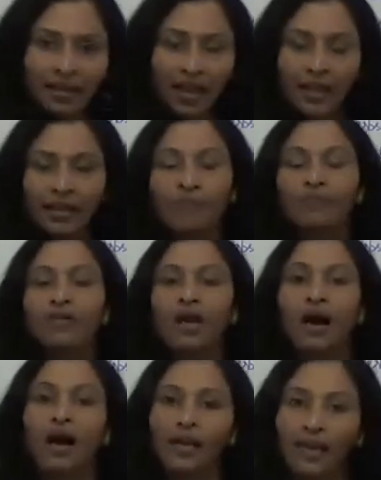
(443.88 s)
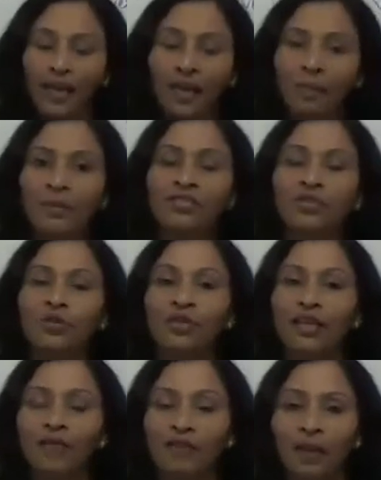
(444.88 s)
9, our aim is to
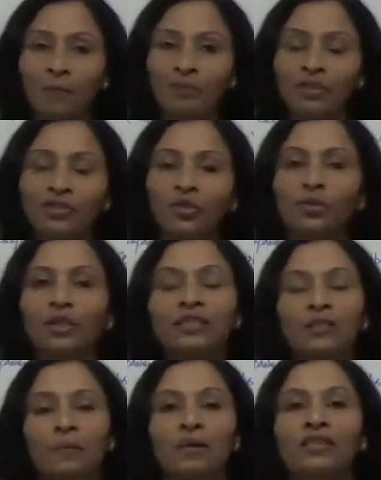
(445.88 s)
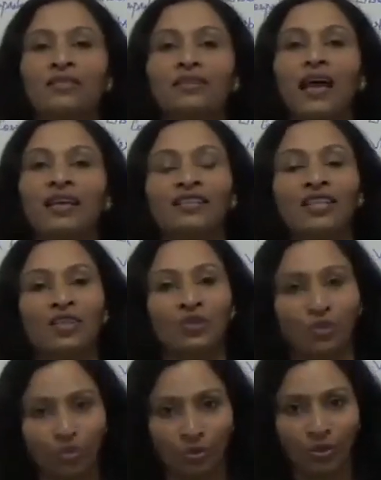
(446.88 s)
develop the student's personality
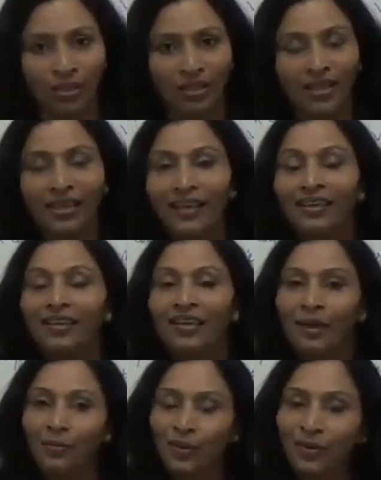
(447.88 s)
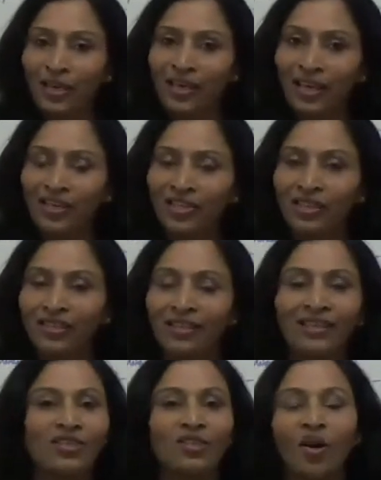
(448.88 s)
too. Communication
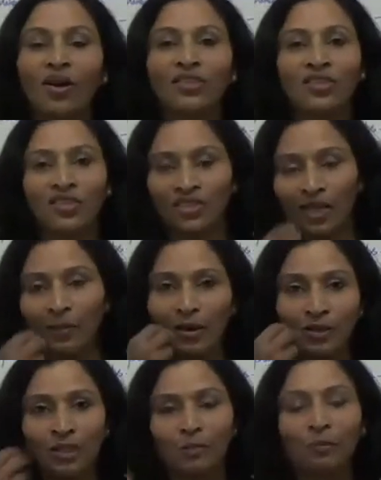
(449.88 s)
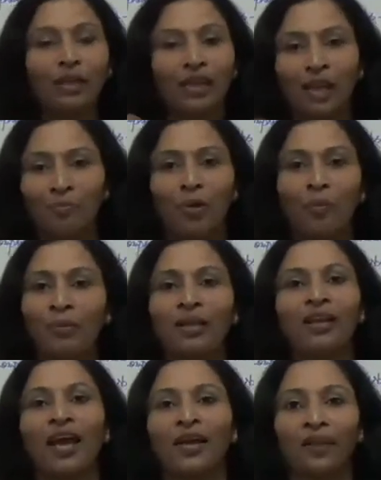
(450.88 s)
is not just about speaking proper
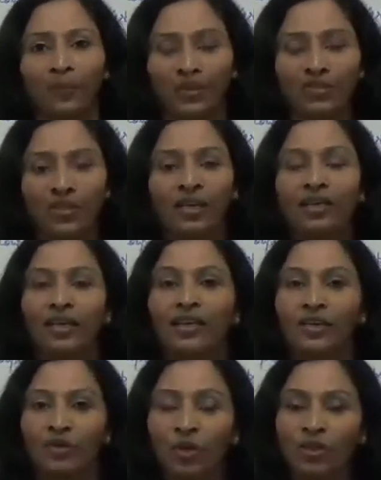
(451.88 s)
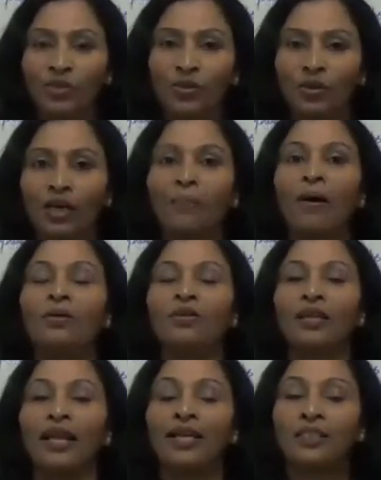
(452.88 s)
language. It is also about
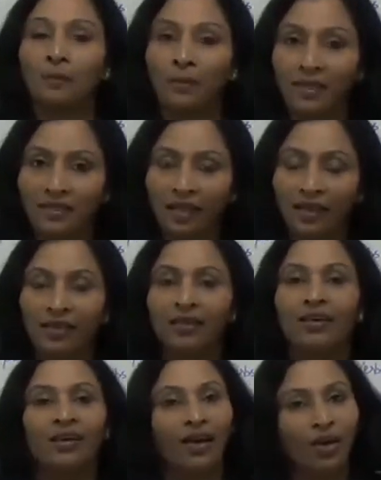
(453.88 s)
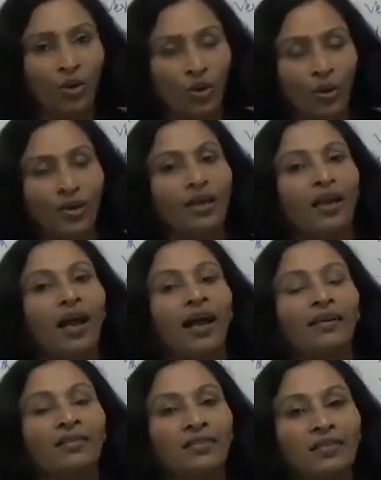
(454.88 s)
expressing a good
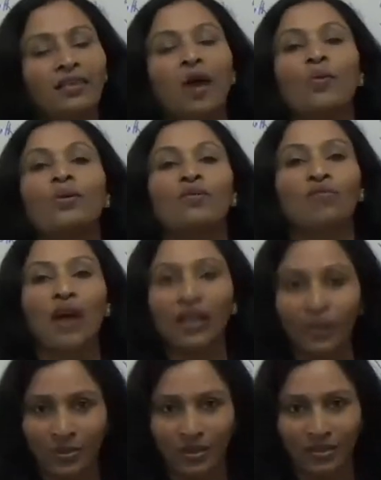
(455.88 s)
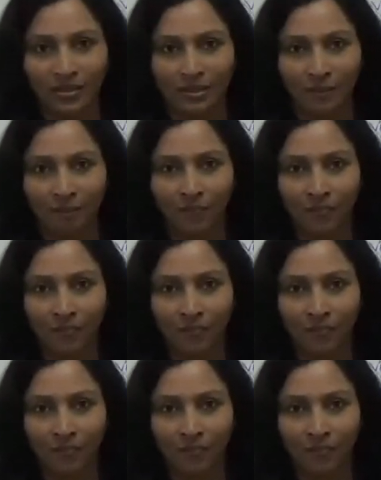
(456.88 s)
and a sound value system.